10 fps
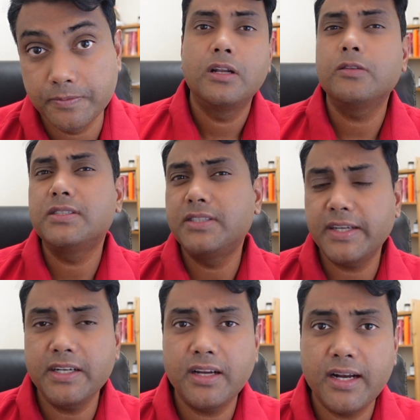Now, the
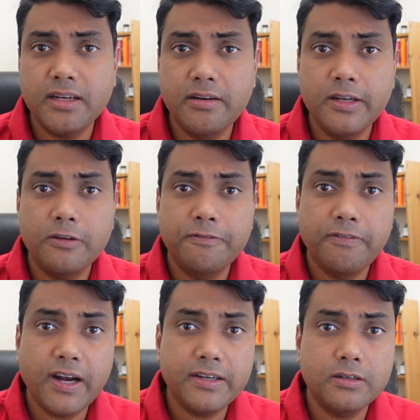second category of
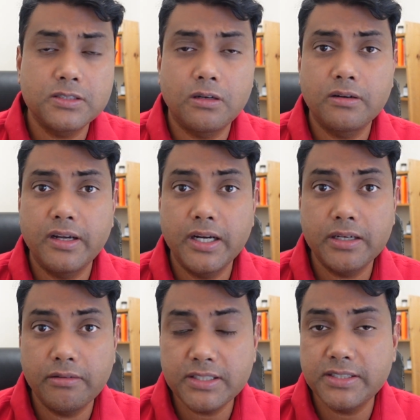factors or
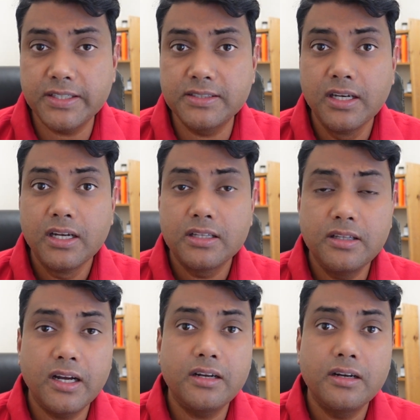characteristics
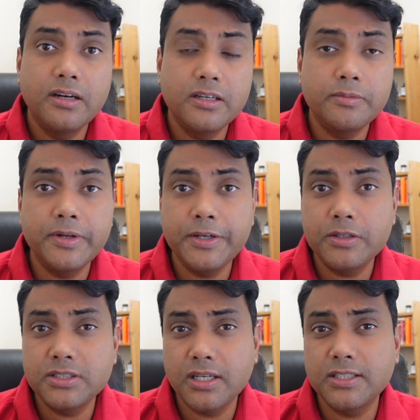that determine your
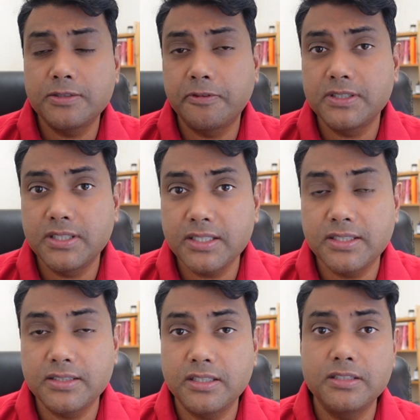chances for
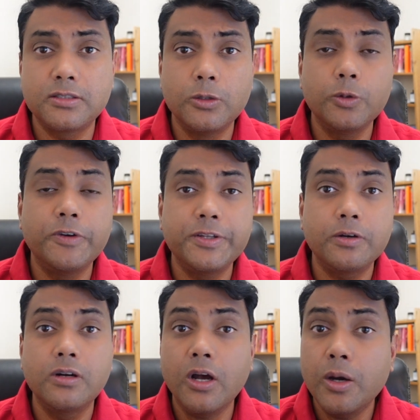success is to do with your